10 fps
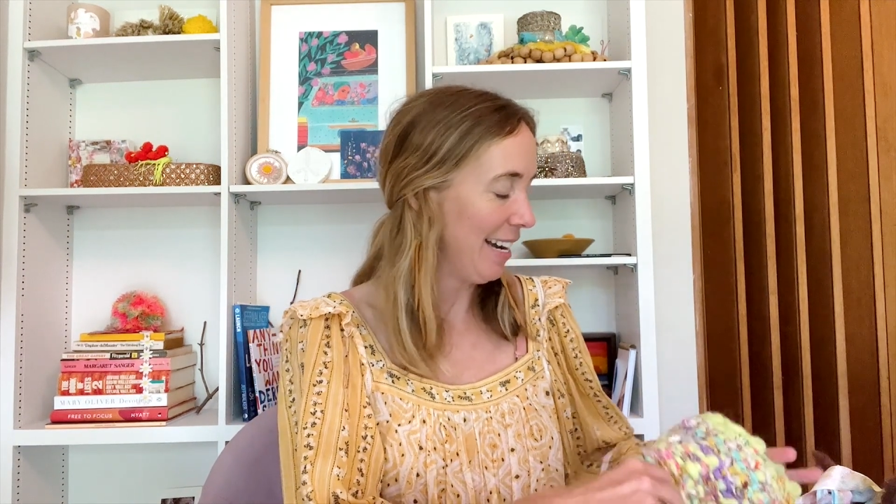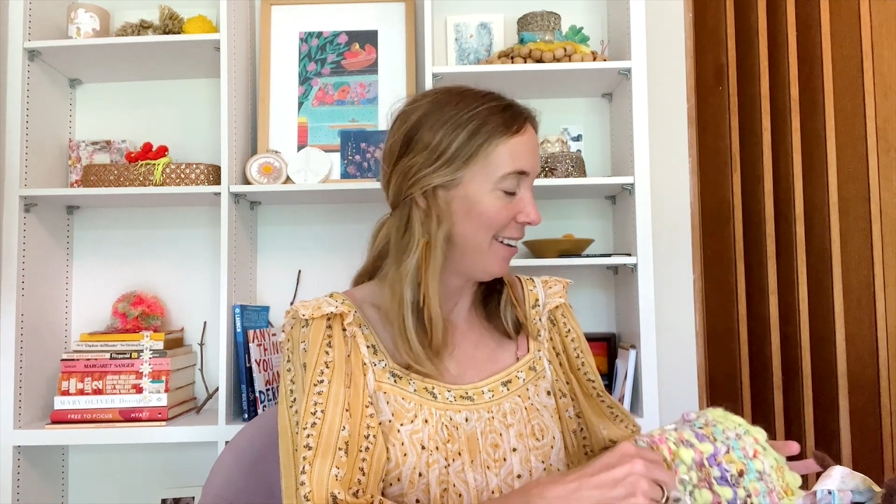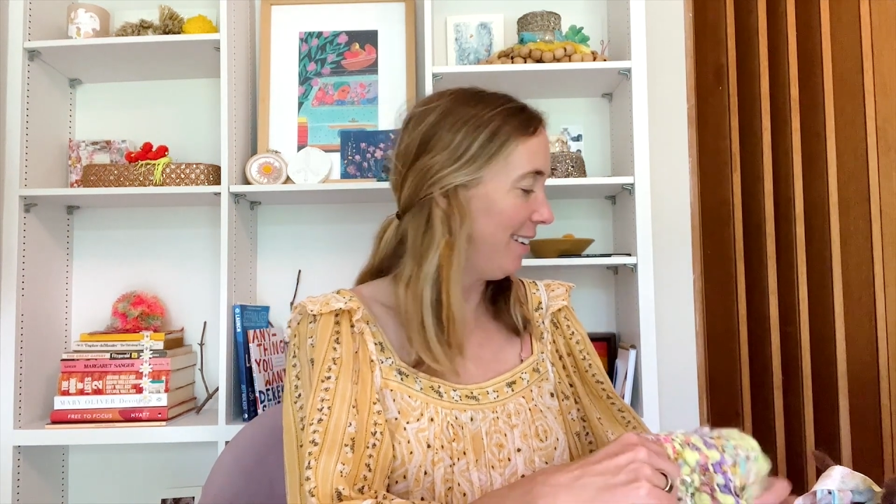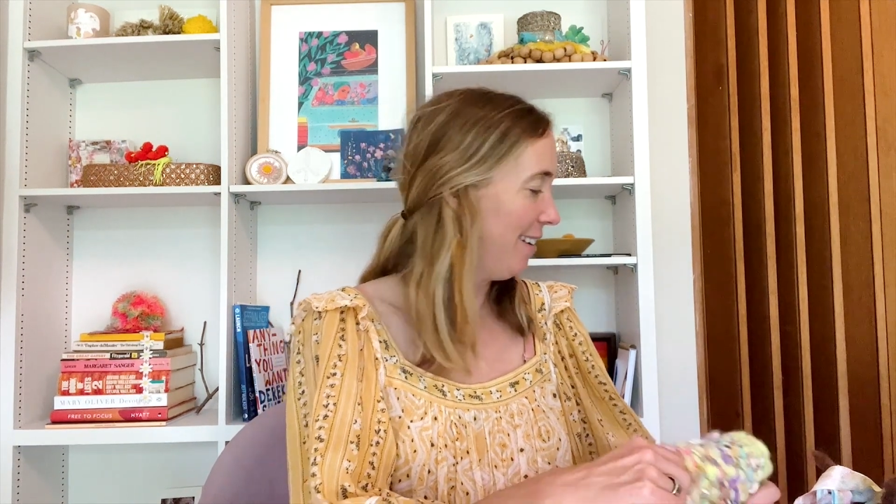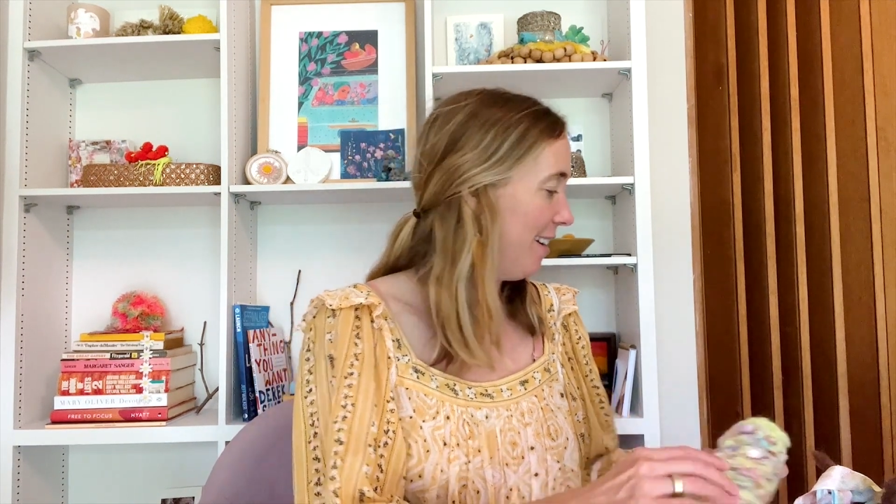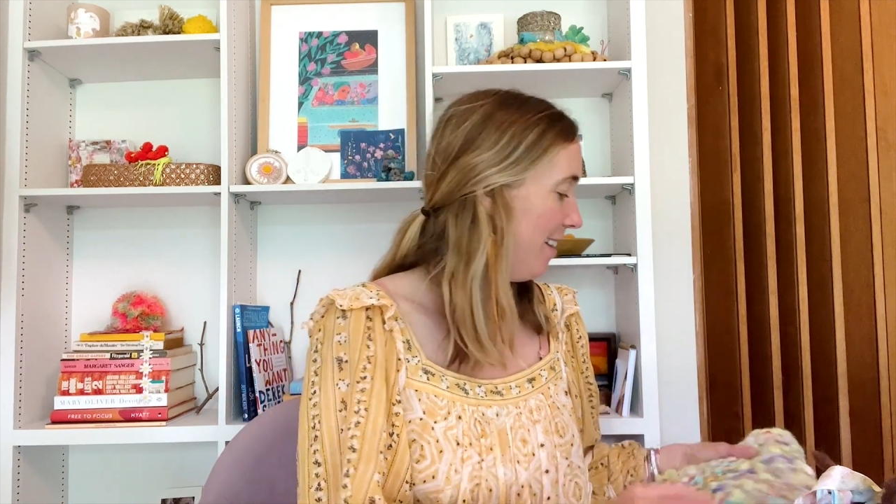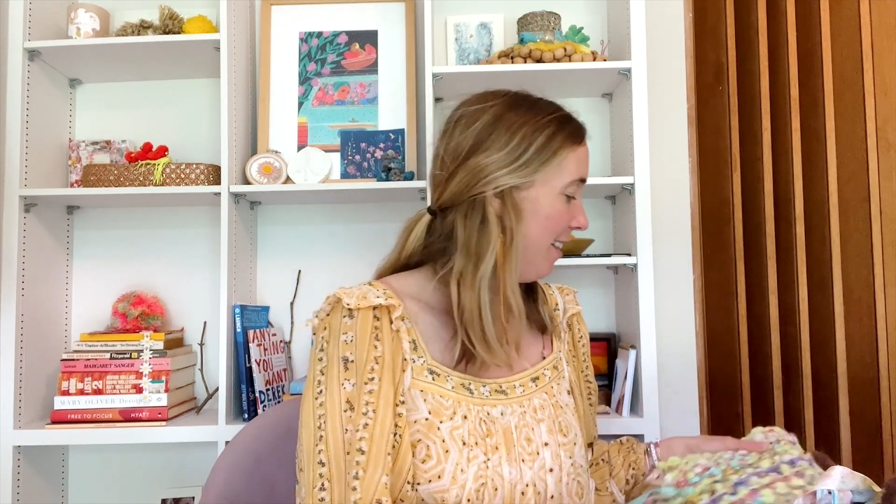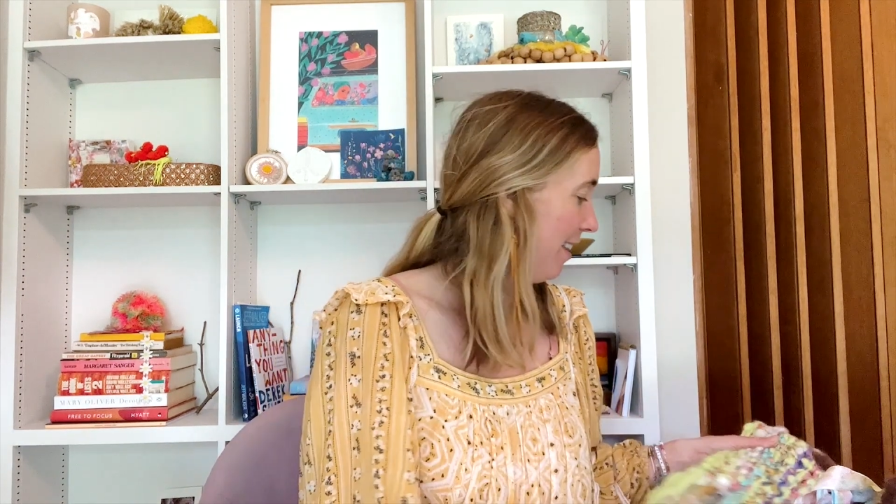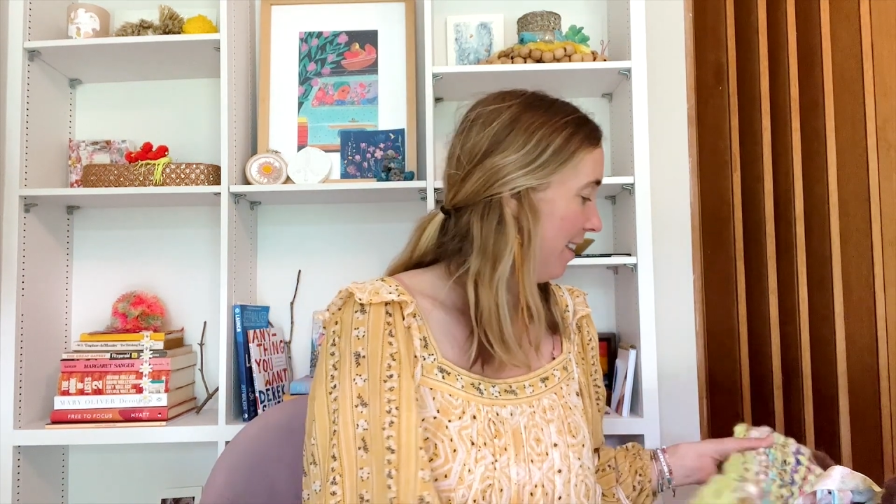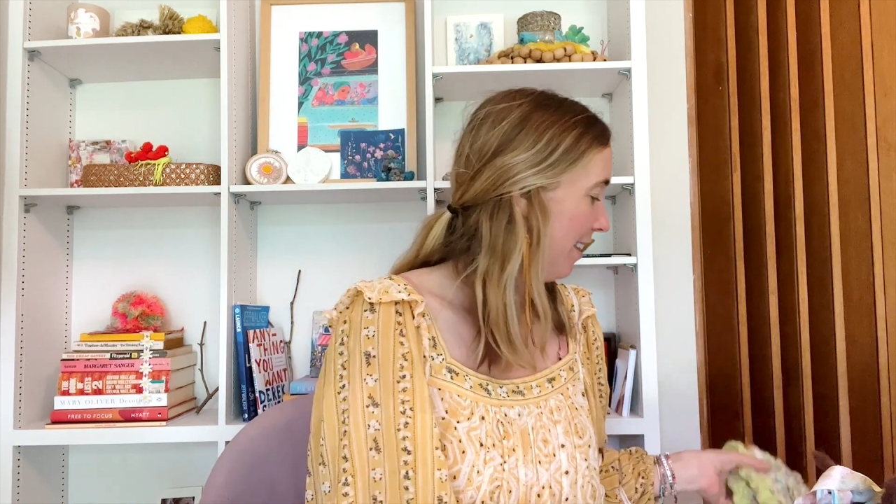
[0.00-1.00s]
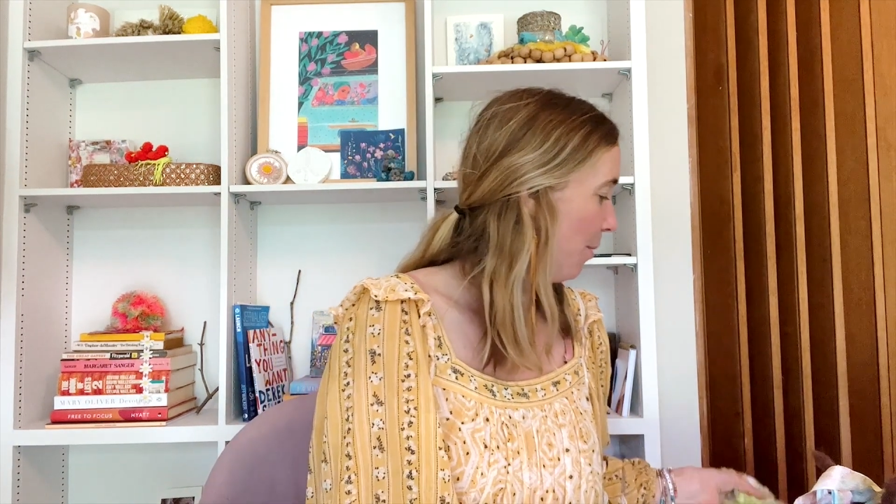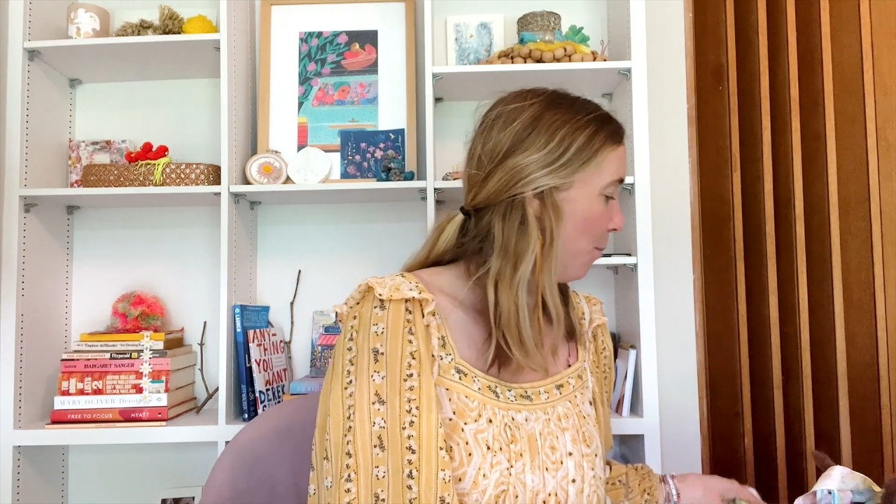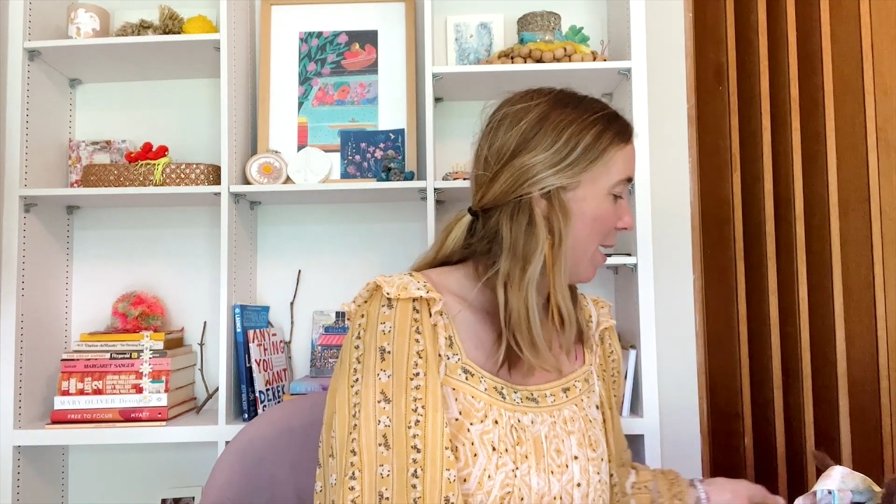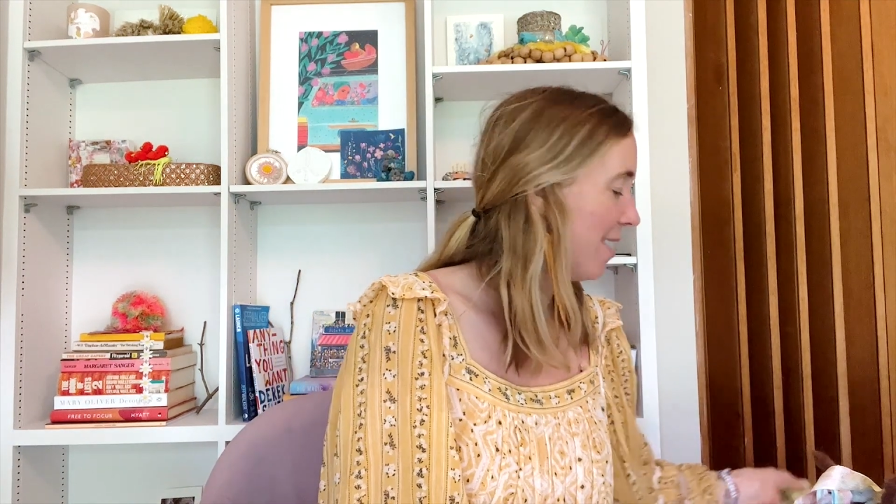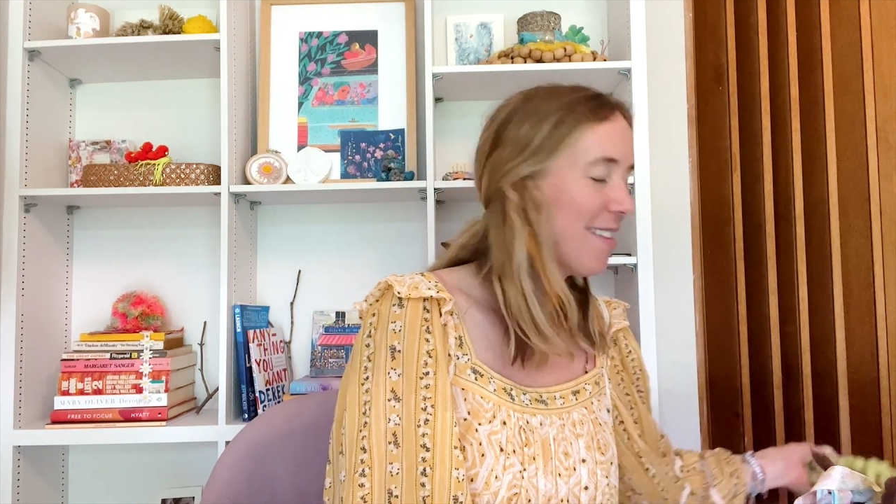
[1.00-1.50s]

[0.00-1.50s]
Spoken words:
I'll wear